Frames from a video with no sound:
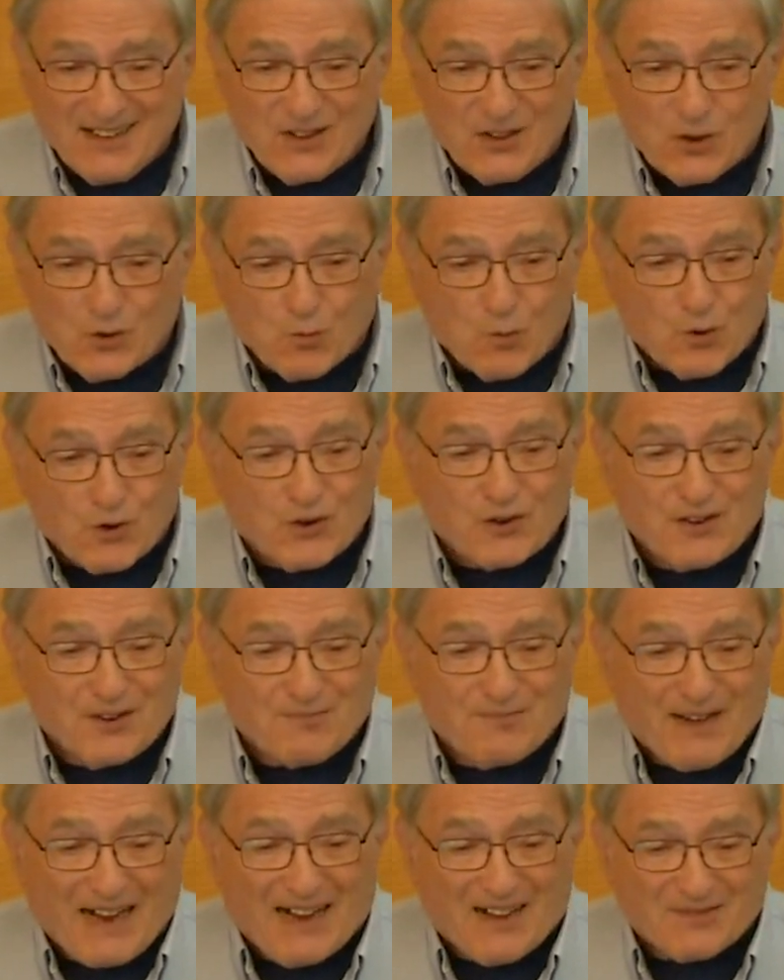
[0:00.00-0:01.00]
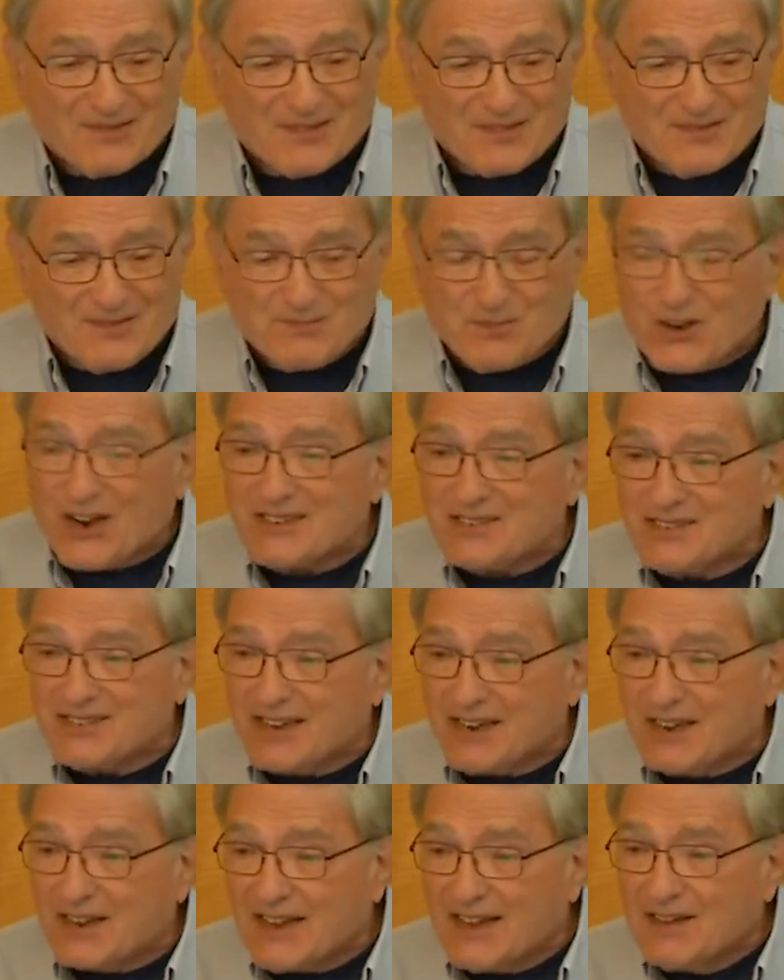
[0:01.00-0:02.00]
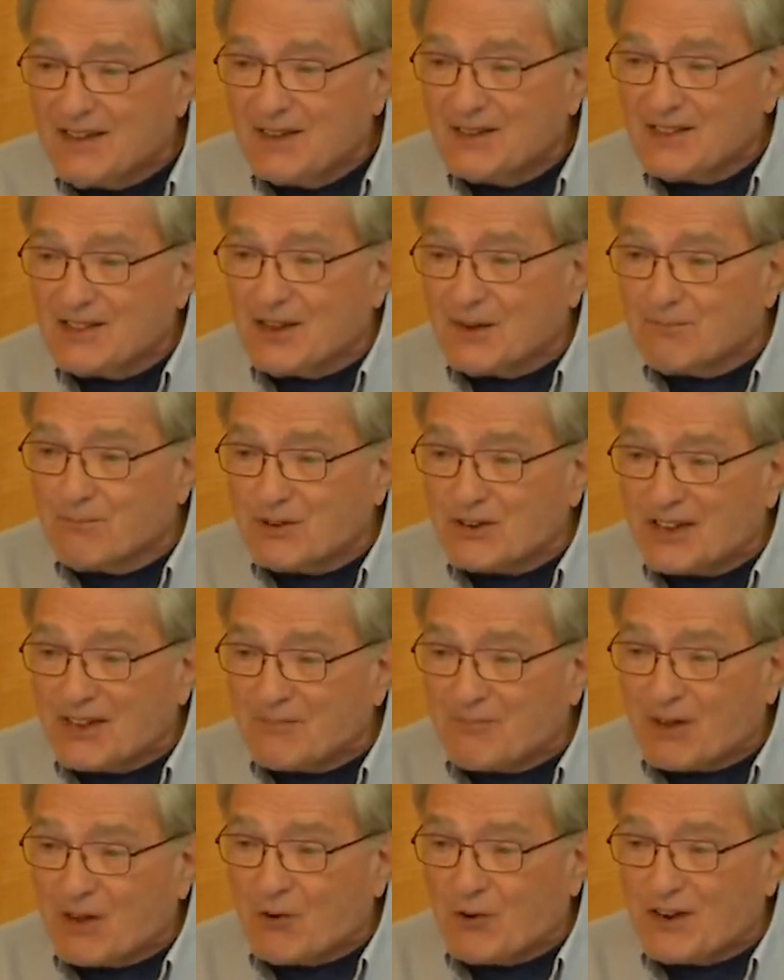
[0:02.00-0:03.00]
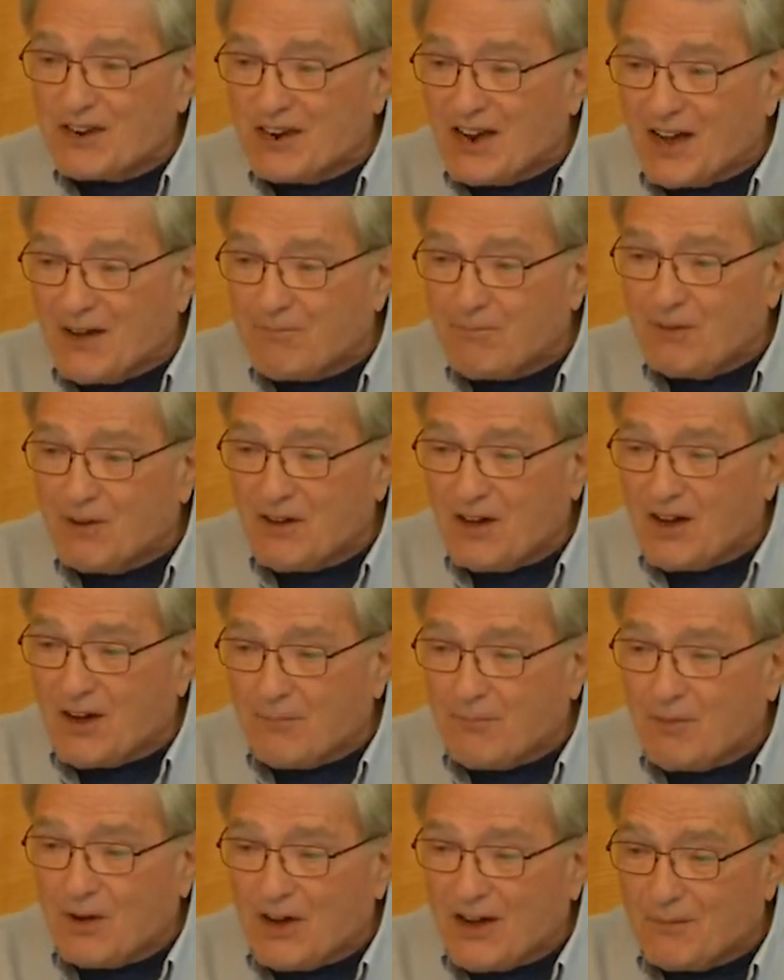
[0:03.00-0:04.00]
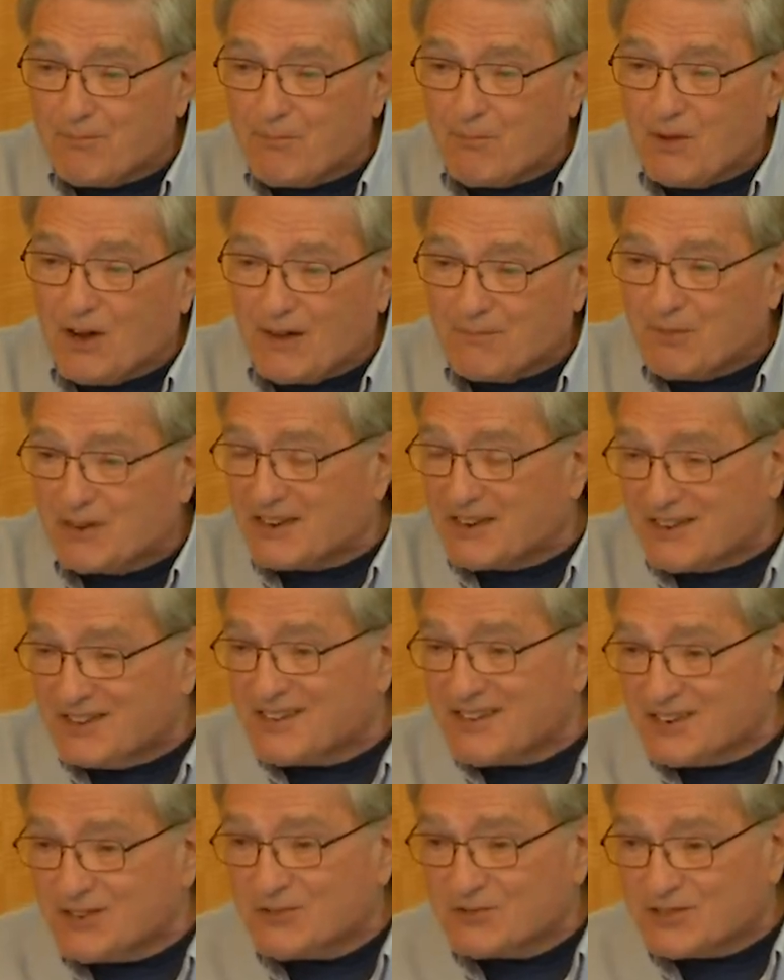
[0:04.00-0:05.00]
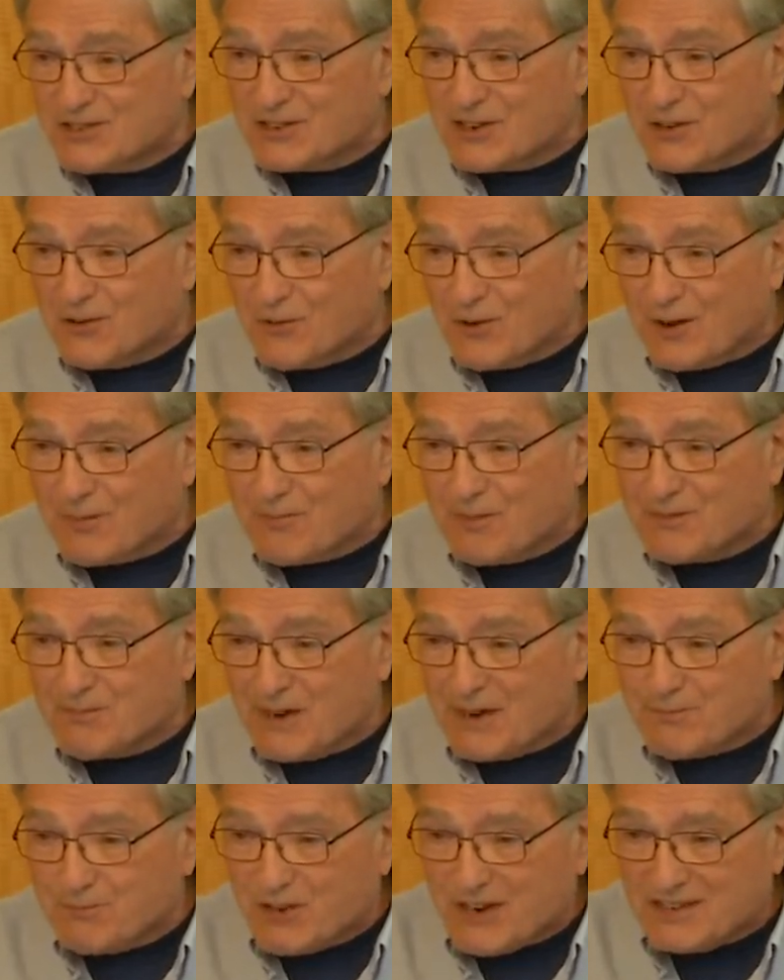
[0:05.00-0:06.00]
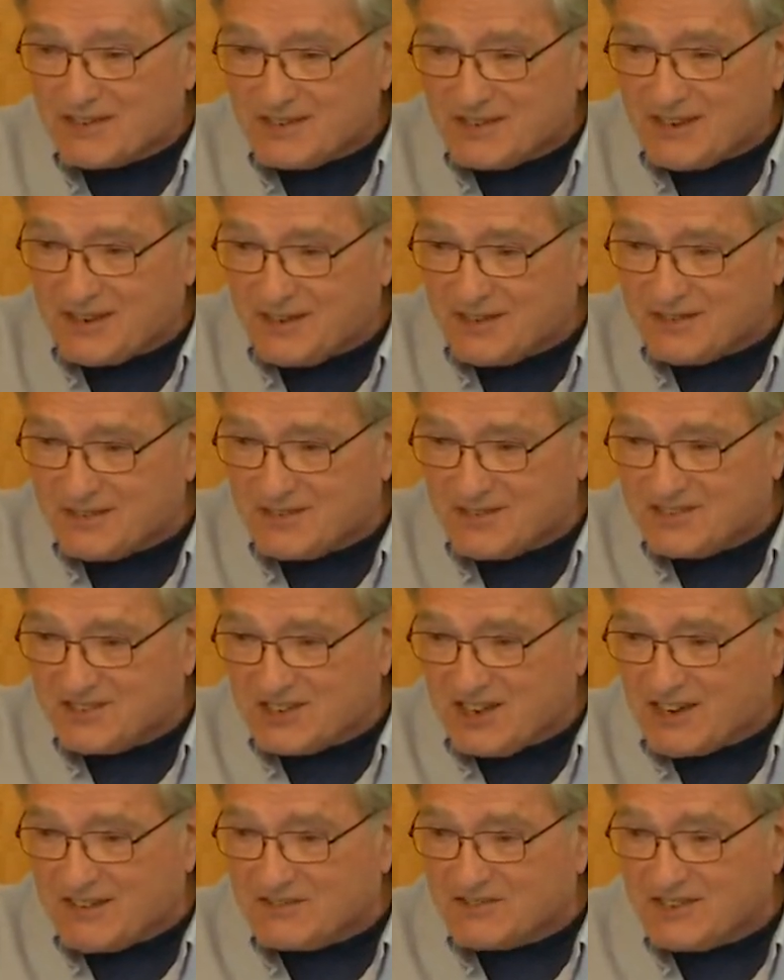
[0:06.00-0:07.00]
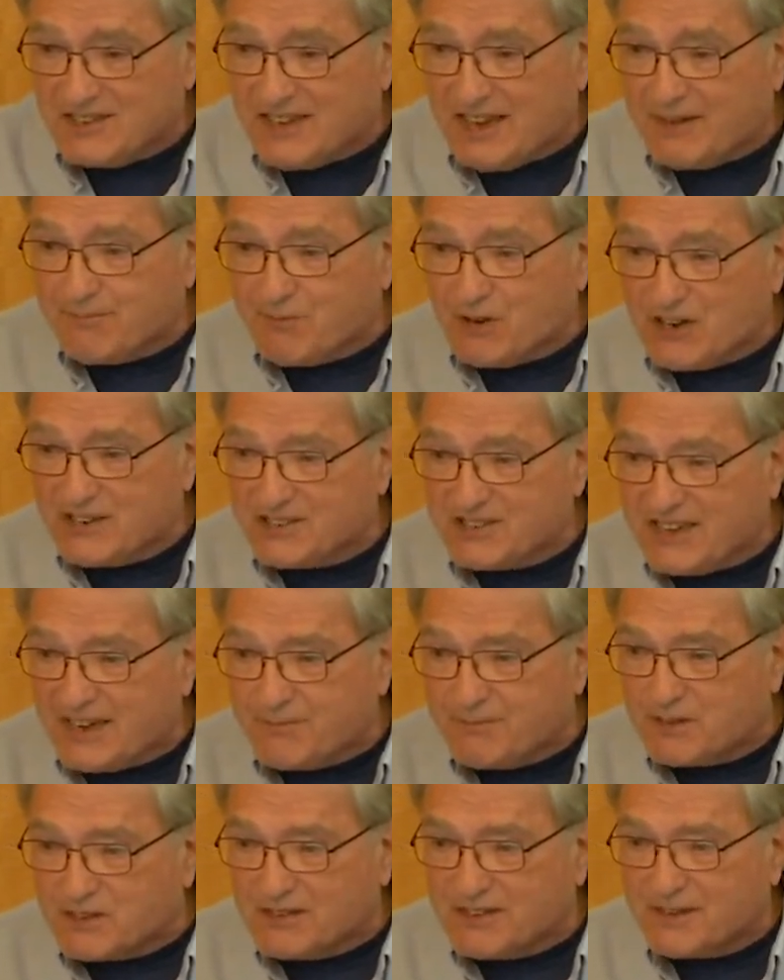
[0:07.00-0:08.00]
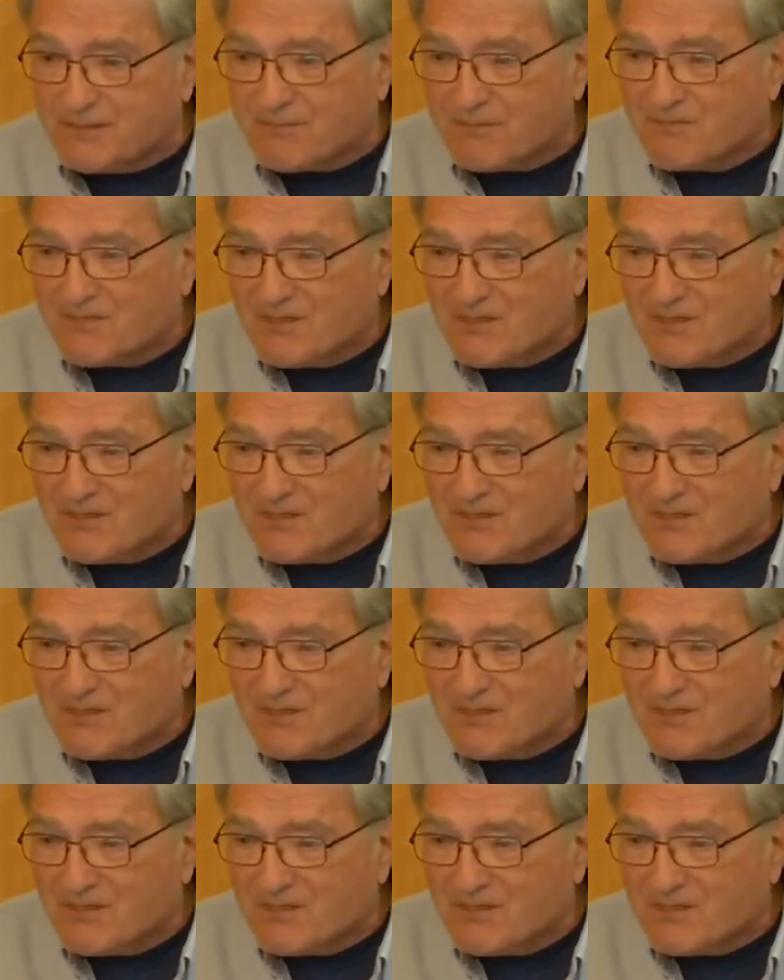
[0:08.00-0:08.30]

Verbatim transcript: the word about prostate, number kept going up, up, up, up, and continues to go up, and my prostate is the size of the Empire State Building.